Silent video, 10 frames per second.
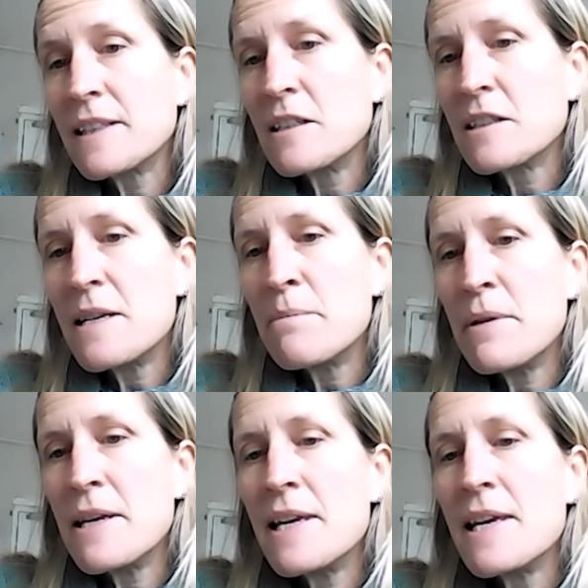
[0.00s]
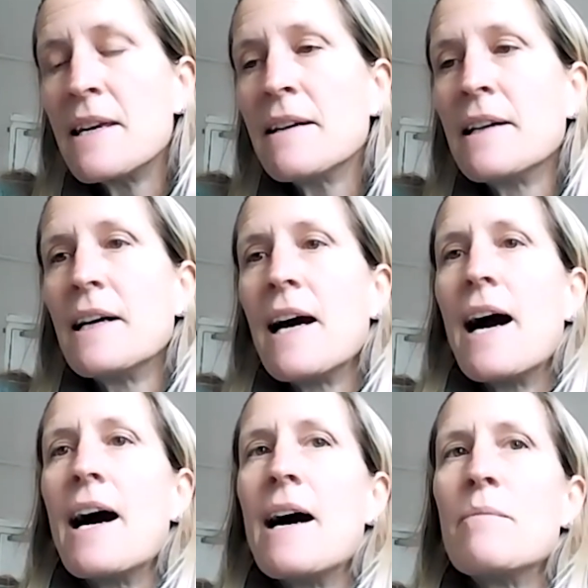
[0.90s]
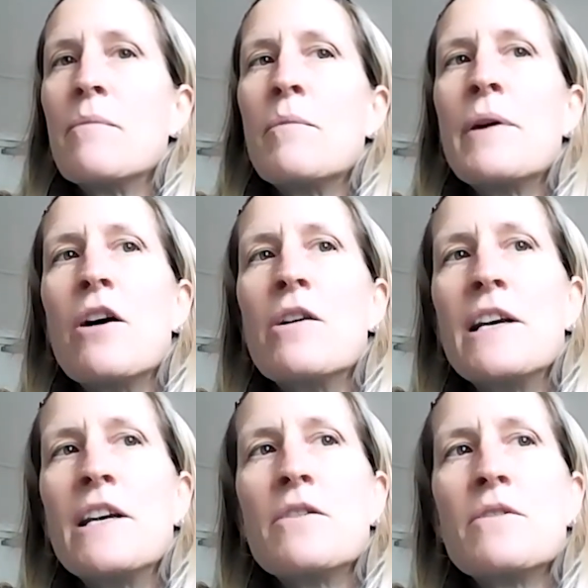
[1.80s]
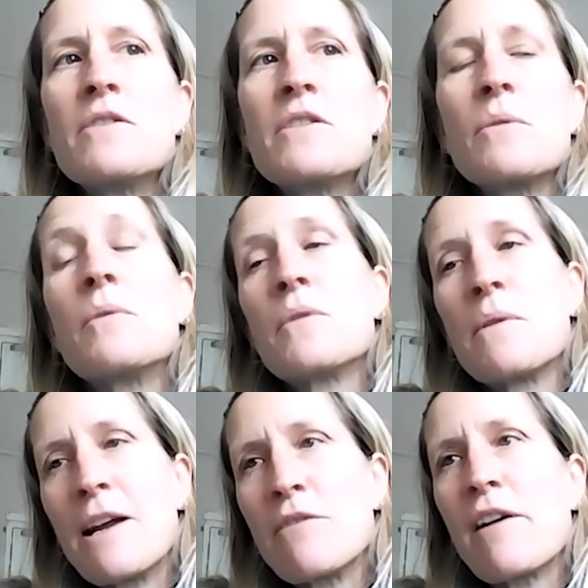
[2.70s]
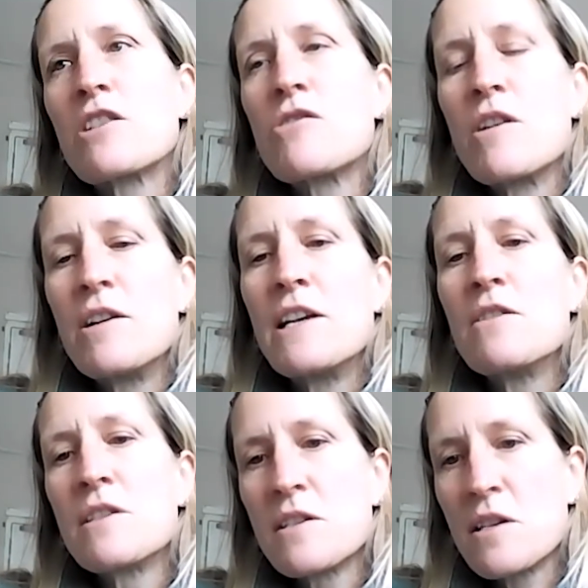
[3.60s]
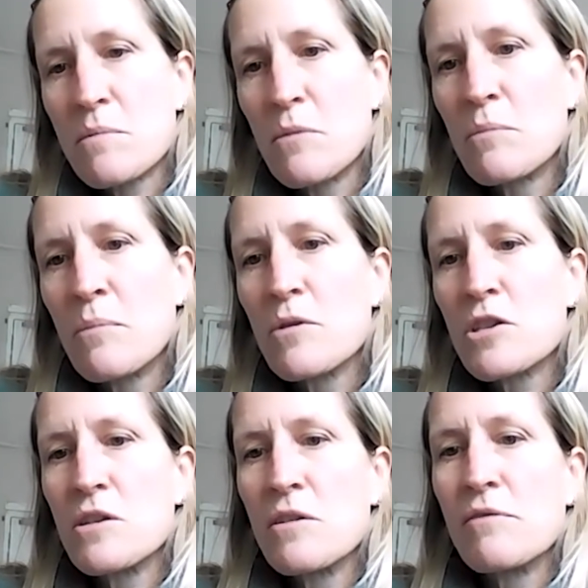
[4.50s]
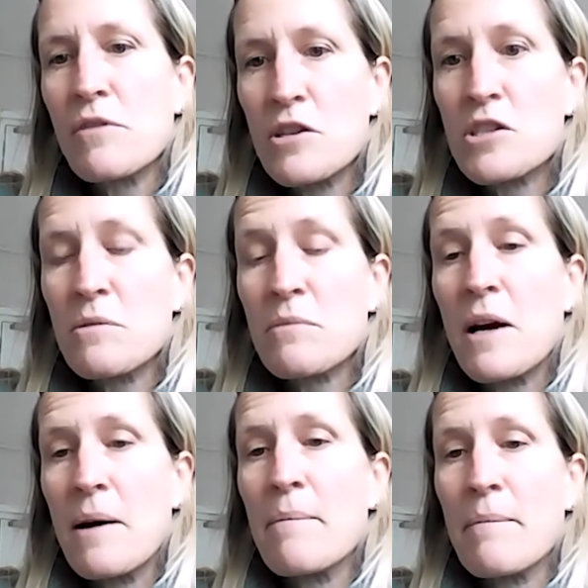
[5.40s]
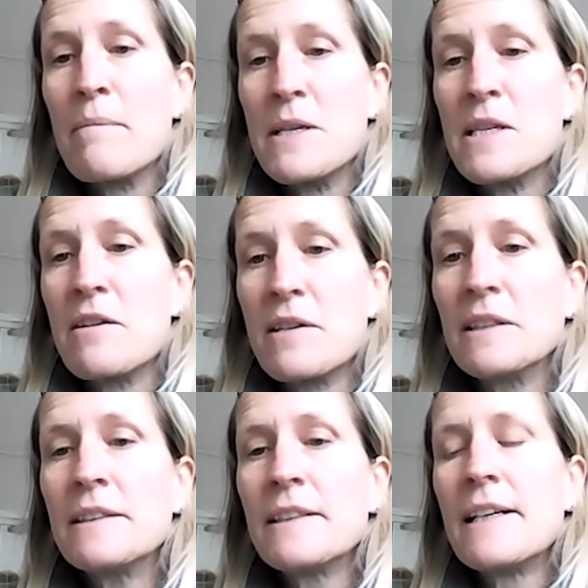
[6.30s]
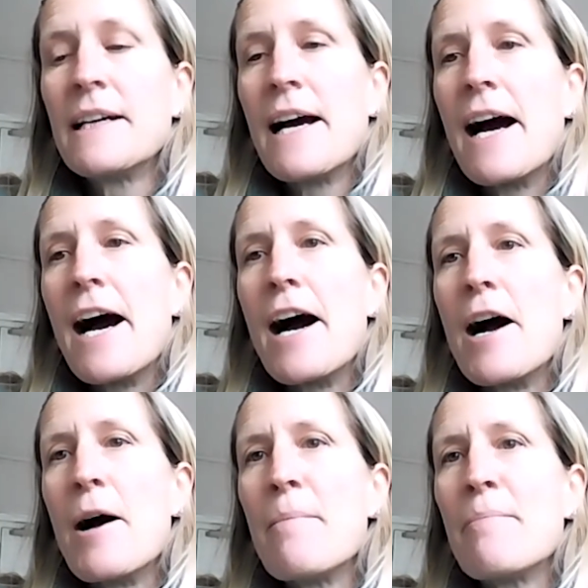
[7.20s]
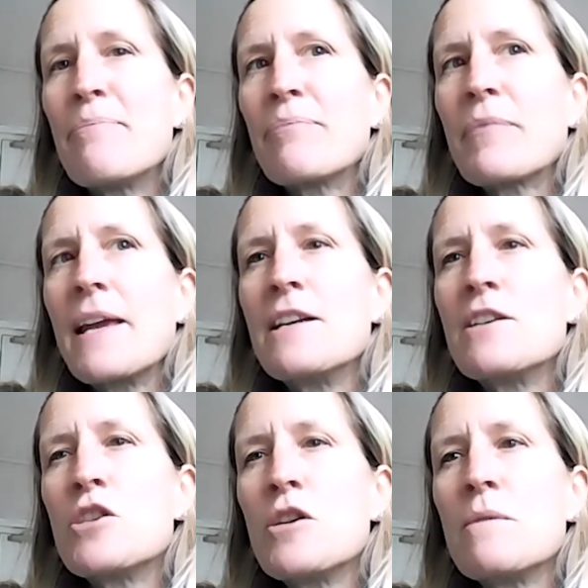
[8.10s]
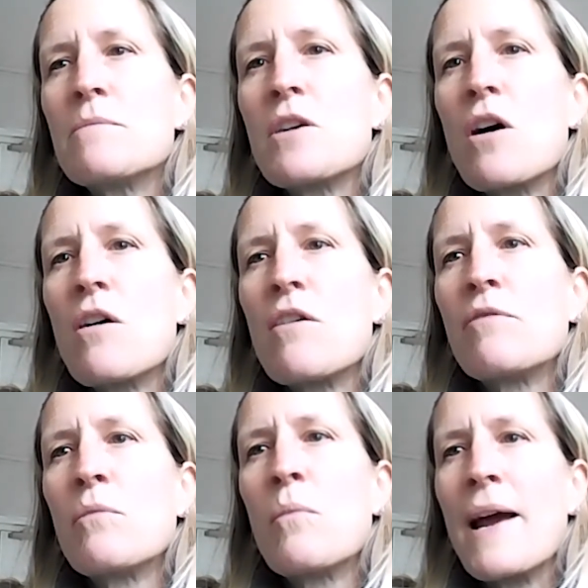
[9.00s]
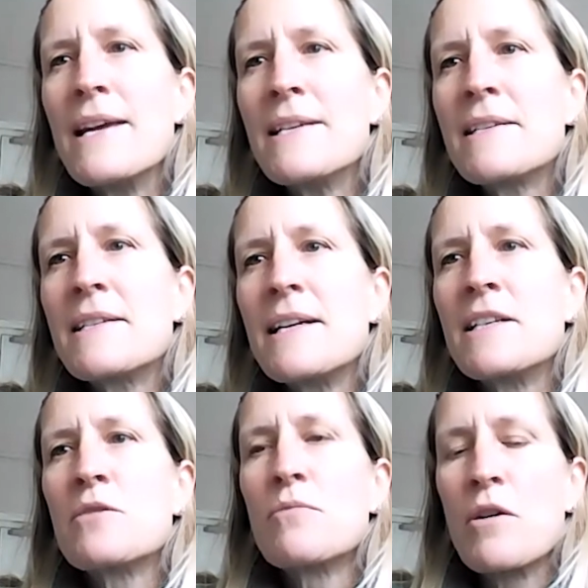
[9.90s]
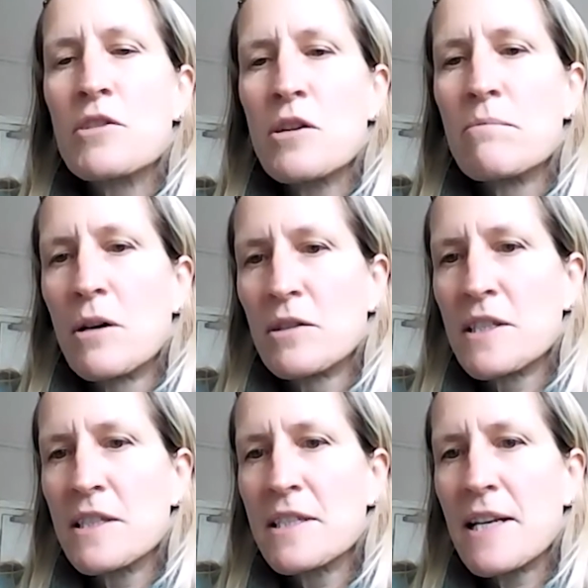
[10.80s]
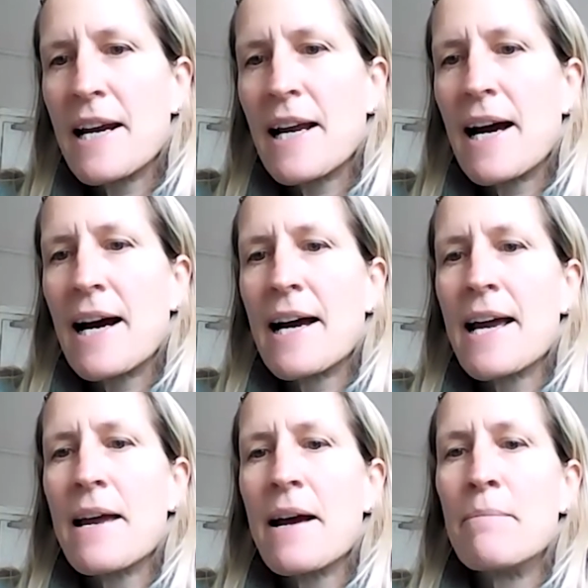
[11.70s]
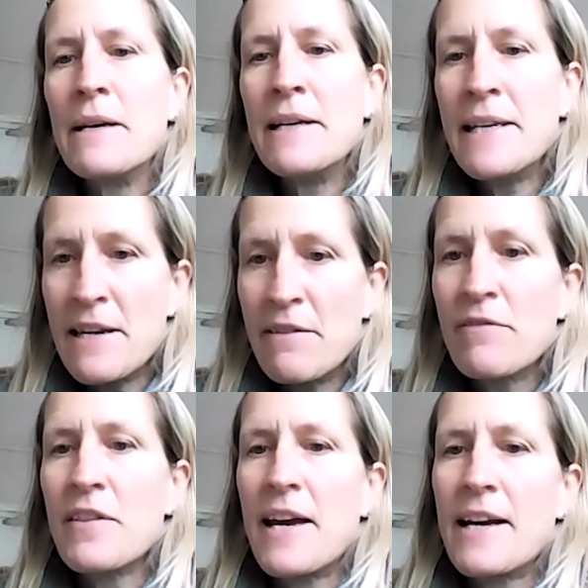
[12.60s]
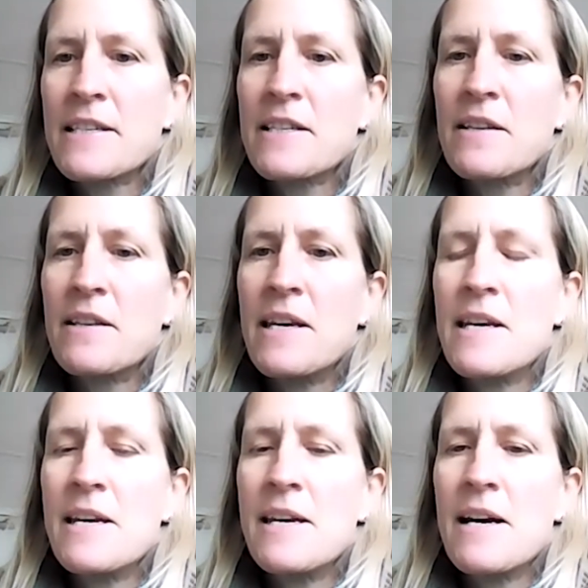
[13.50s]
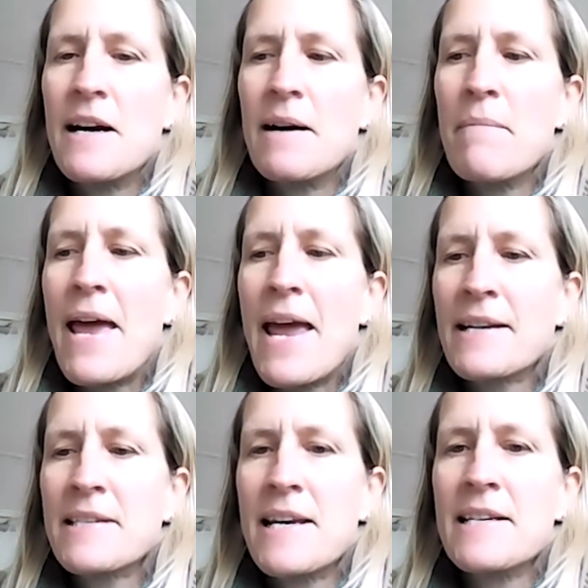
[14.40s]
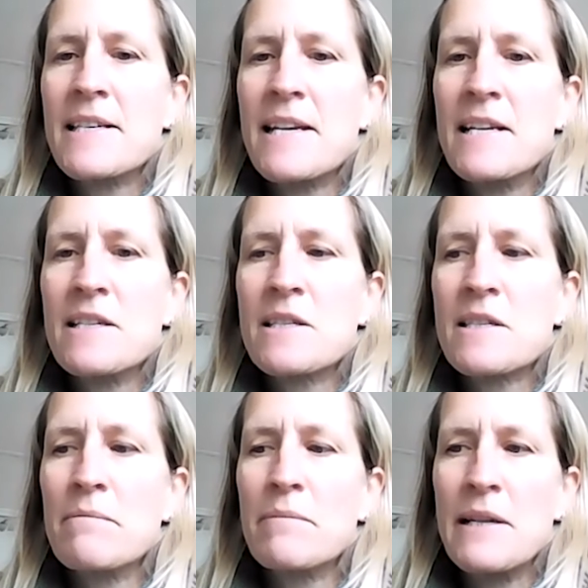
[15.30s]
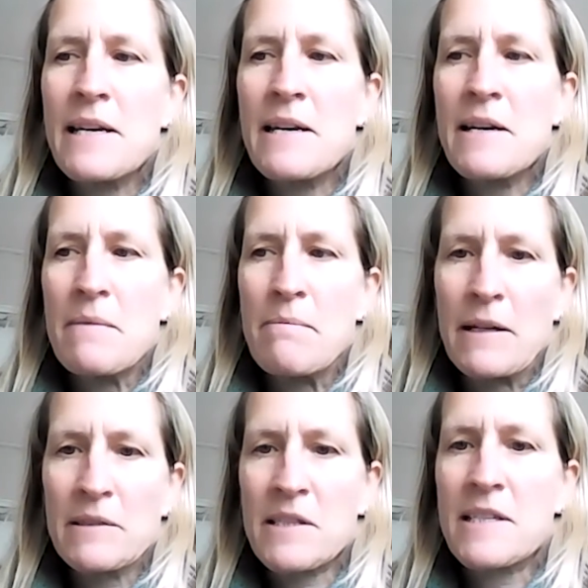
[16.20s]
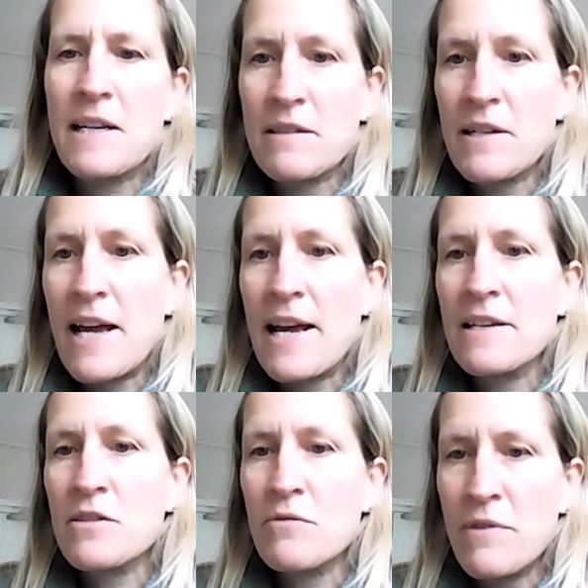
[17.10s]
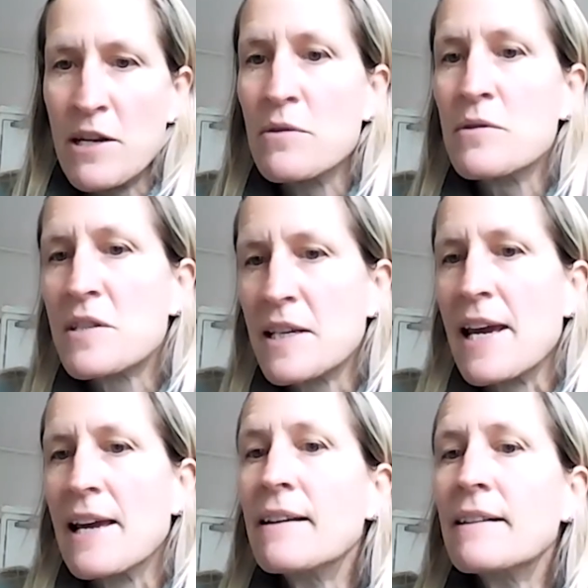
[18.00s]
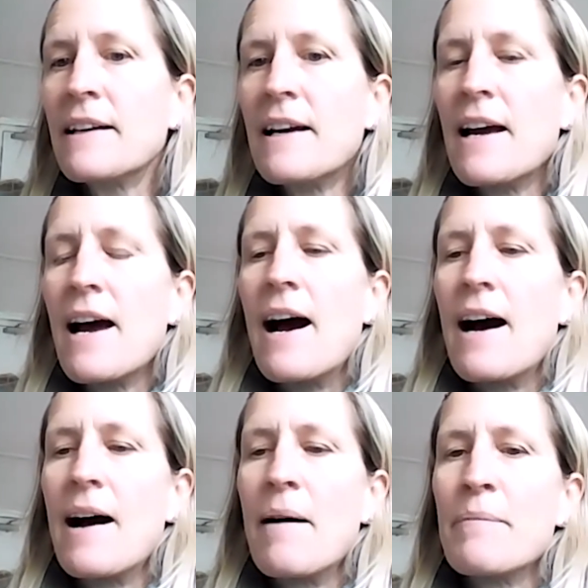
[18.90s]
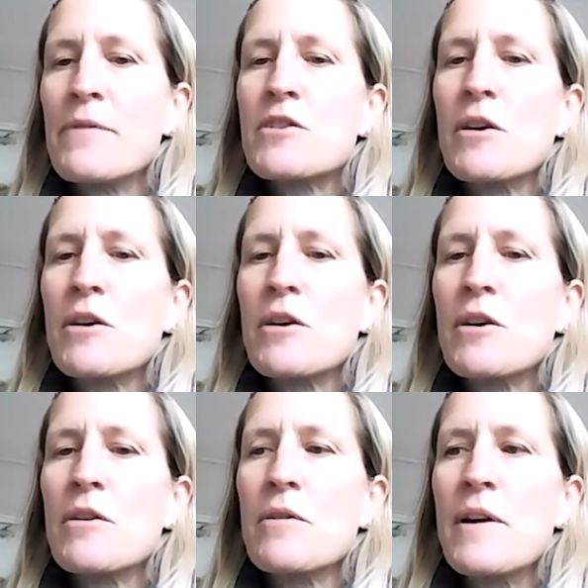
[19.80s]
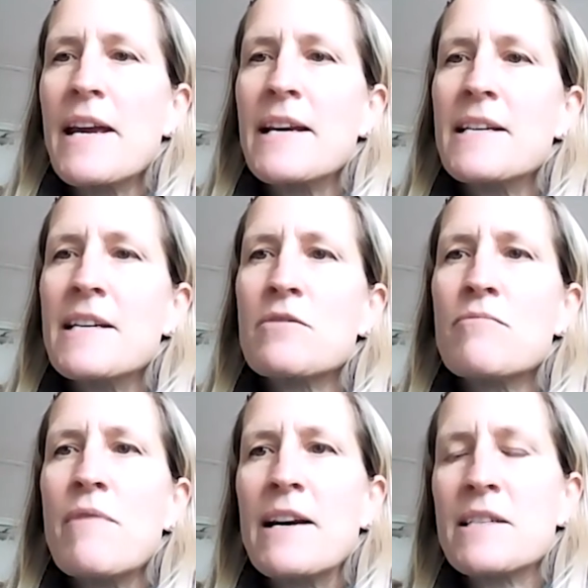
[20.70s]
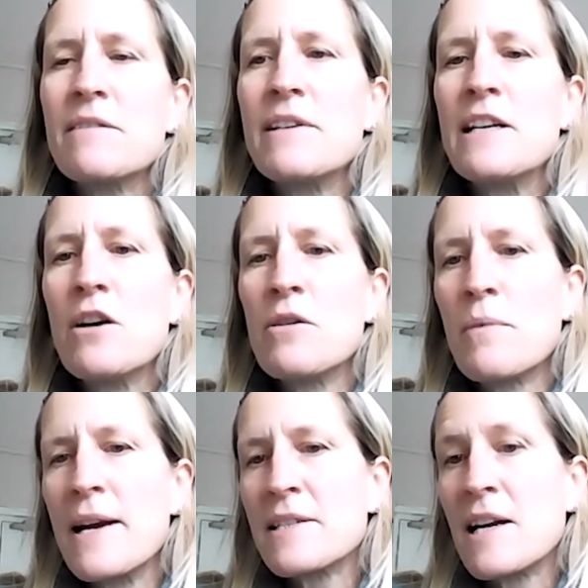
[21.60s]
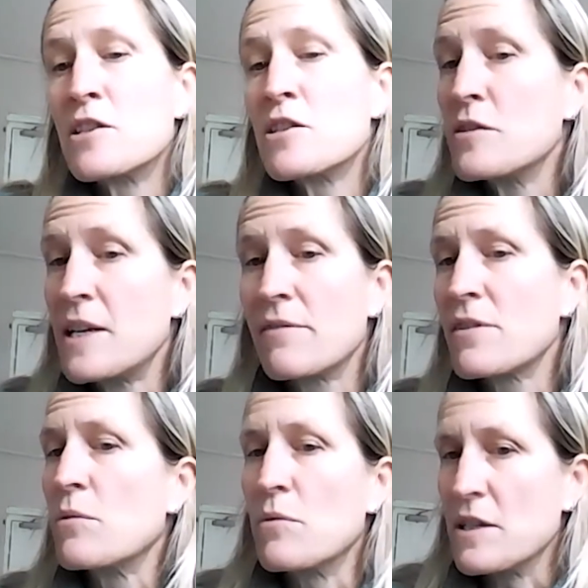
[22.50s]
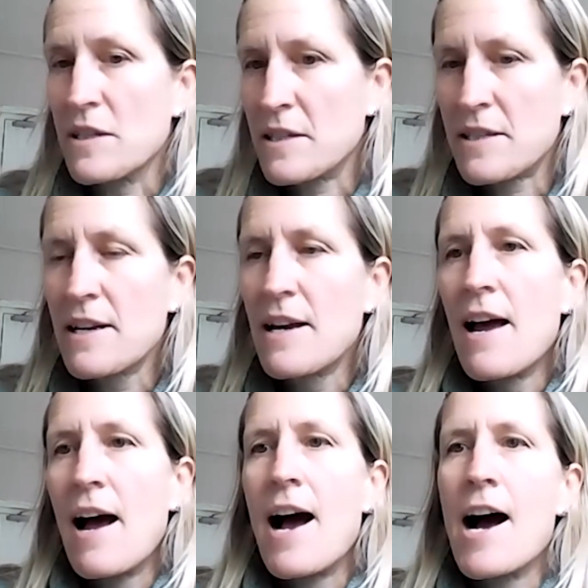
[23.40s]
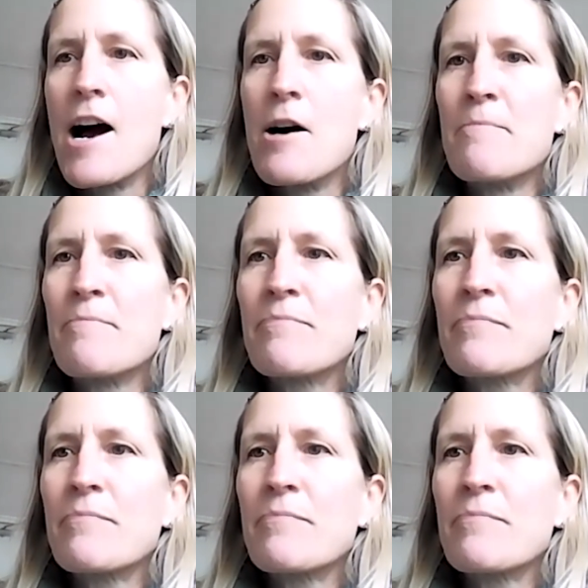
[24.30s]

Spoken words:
LDPE. We only use, or the manufacturer only uses, a small portion of virgin material. In terms of waste, it's roto-molded, and I believe that the excess is simply melted down and reused again. So it is relatively low waste. I don't have the audits. I